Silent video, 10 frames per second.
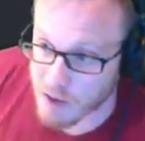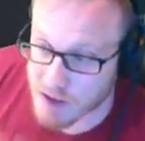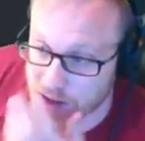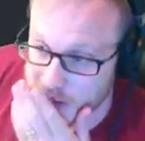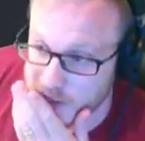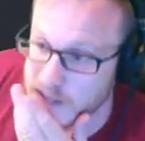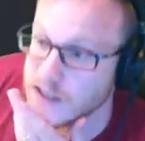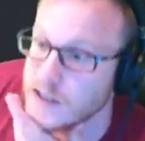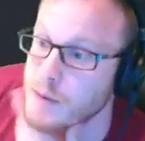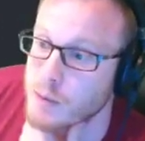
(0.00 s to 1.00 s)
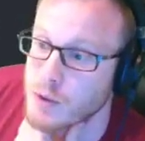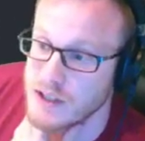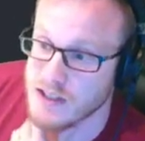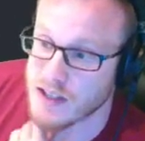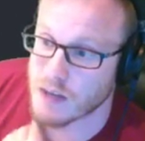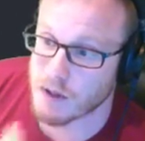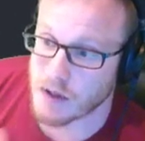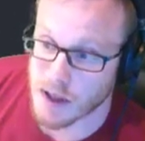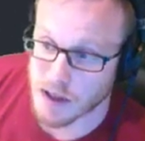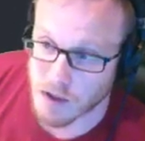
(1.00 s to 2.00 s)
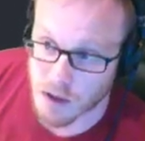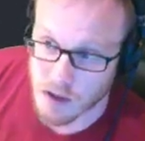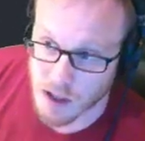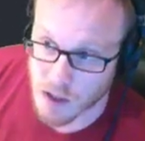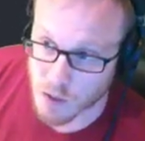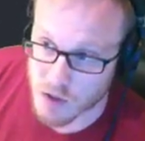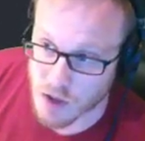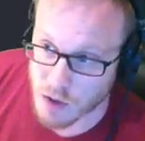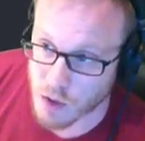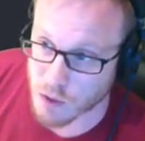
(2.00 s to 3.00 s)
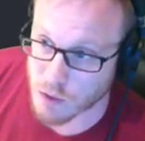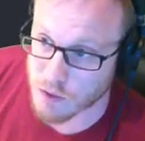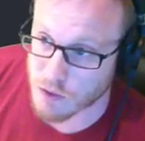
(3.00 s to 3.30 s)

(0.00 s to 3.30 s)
into this in a little bit more detail. But they can also call